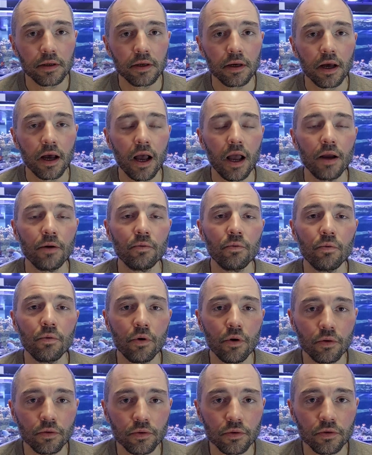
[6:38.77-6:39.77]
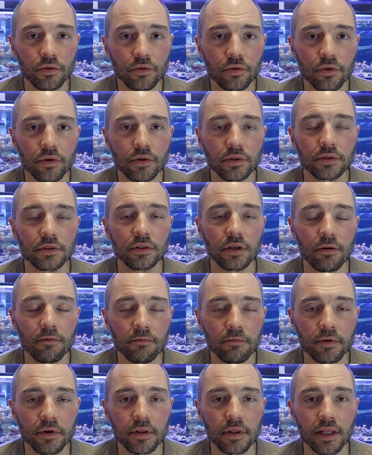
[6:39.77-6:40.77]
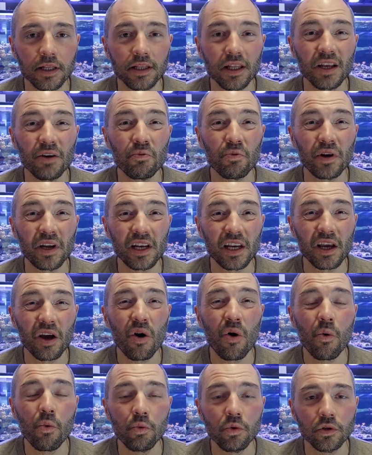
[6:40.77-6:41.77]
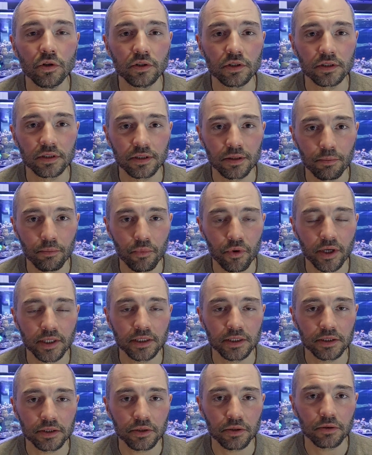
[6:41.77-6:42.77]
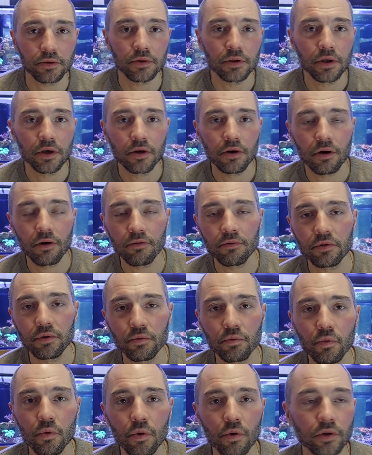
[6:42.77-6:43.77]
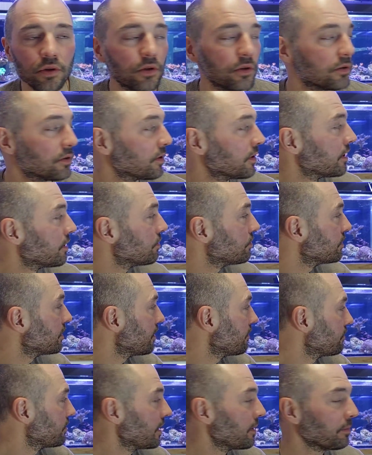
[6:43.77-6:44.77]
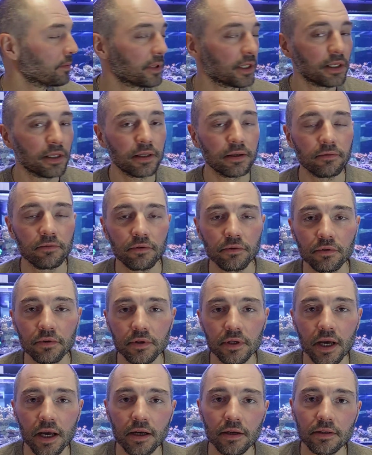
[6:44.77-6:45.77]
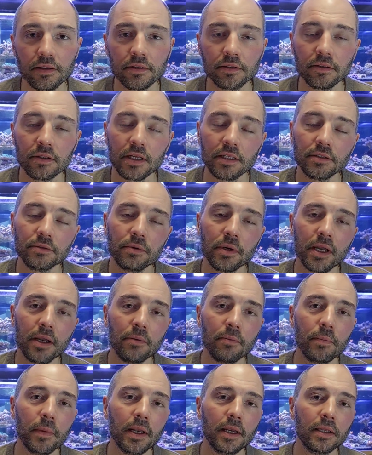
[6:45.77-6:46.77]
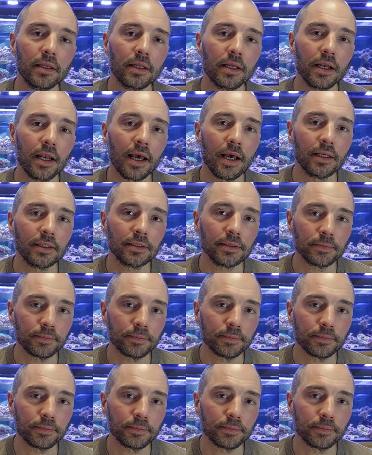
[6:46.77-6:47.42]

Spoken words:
I want something that really holds the pressure of the water, so I don't have to empty the full tank. So that's why I made it glass.